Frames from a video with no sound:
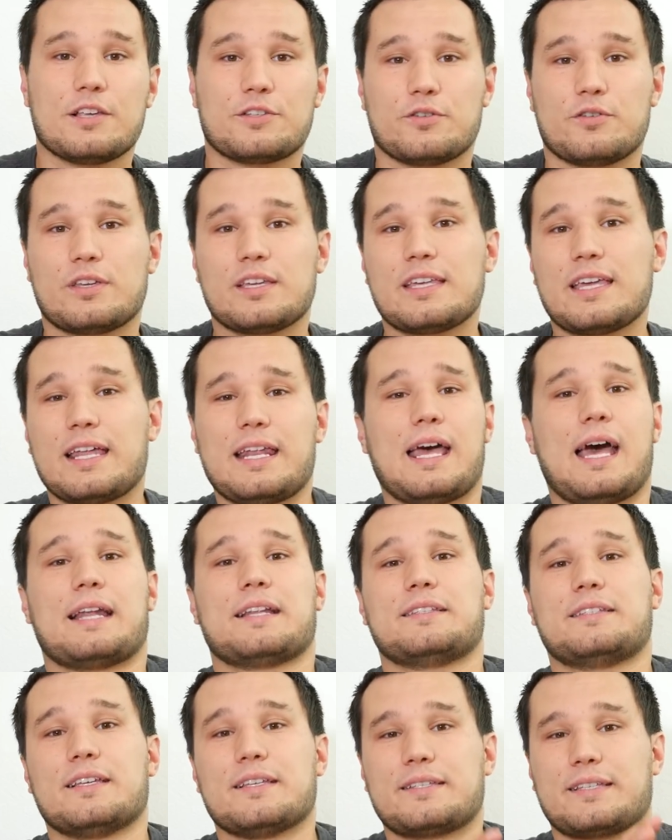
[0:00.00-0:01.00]
So you can get it at a
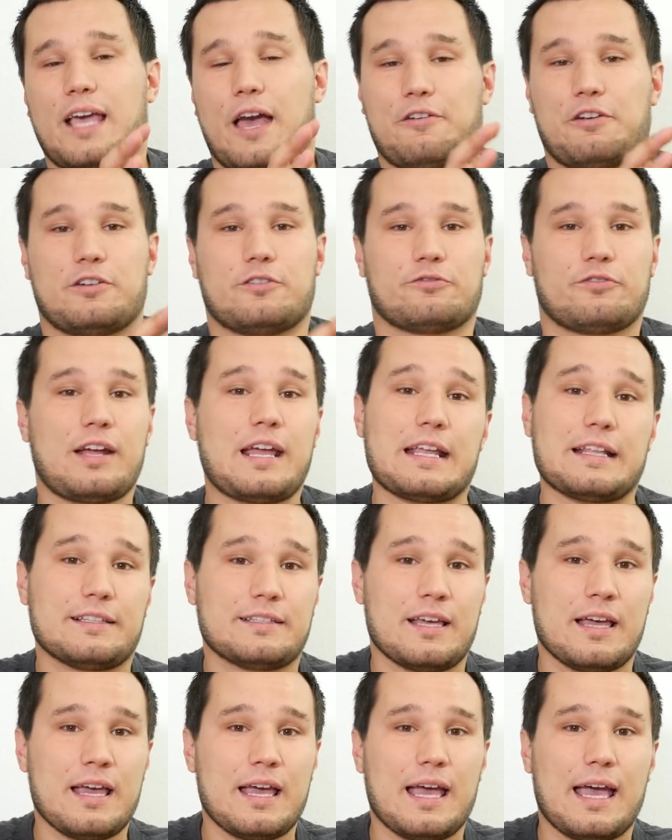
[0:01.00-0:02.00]
discounted rate.
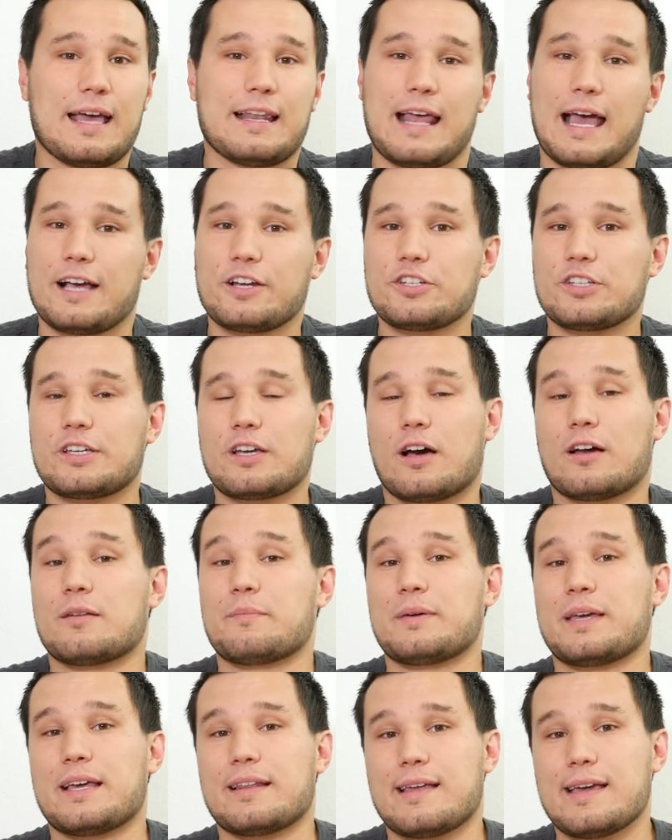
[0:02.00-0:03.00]
And actually on
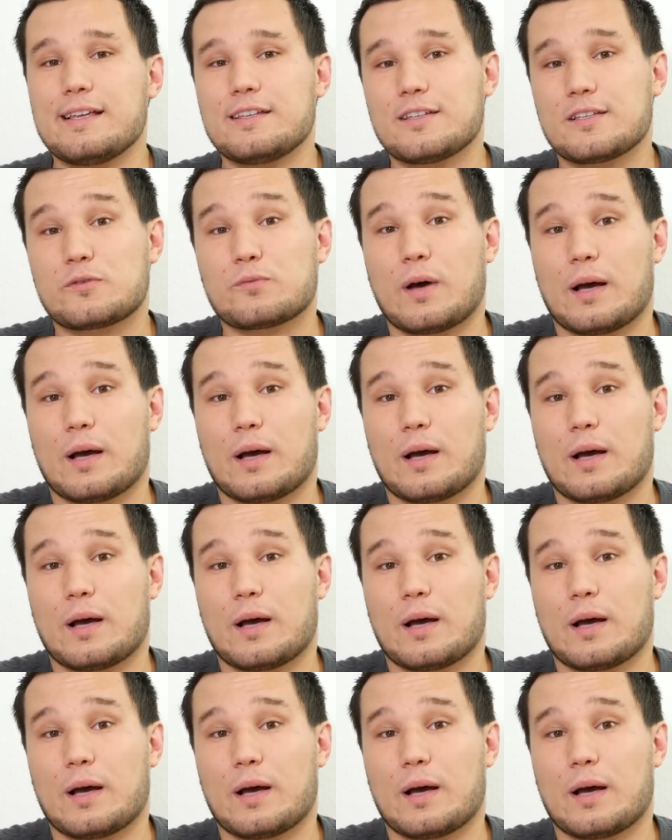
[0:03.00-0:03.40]
B&H's